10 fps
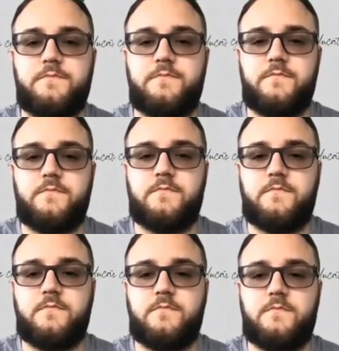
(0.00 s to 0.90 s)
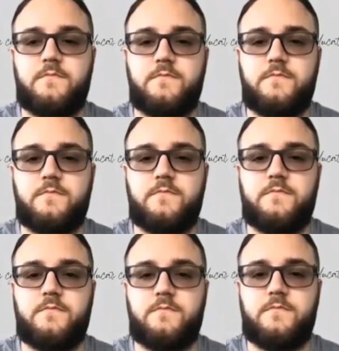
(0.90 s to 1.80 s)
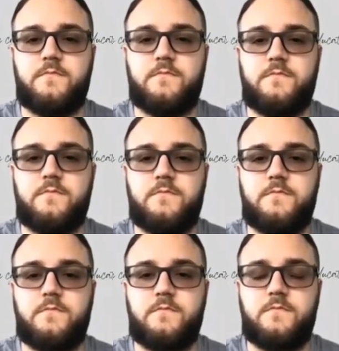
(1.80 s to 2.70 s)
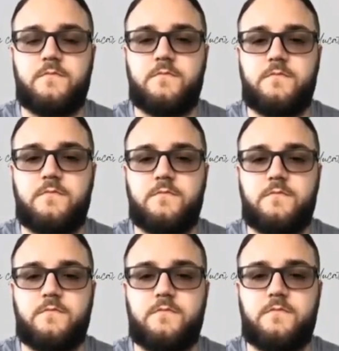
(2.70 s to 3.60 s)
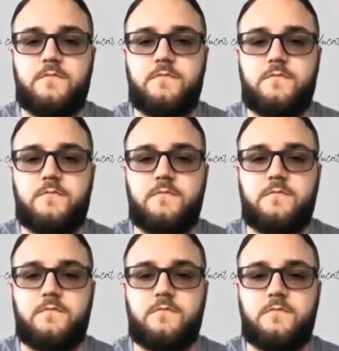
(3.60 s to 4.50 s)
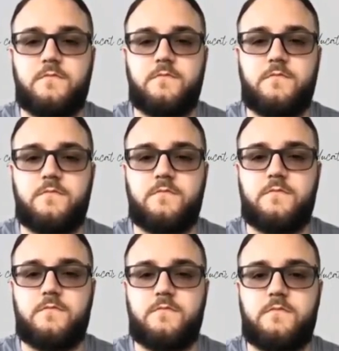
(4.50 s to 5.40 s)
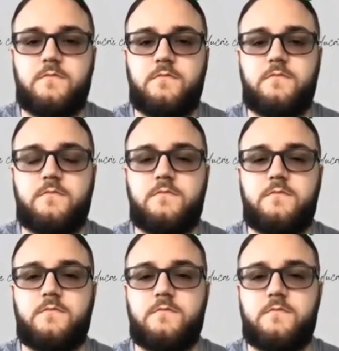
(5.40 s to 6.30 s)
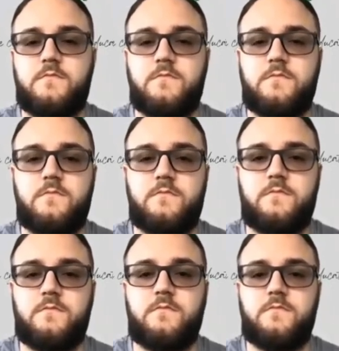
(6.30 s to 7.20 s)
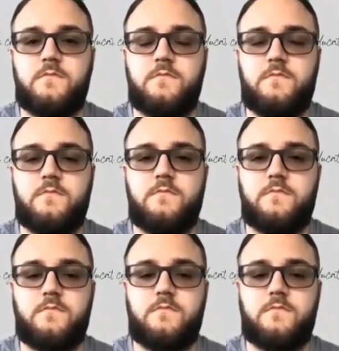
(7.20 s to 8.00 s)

(silent)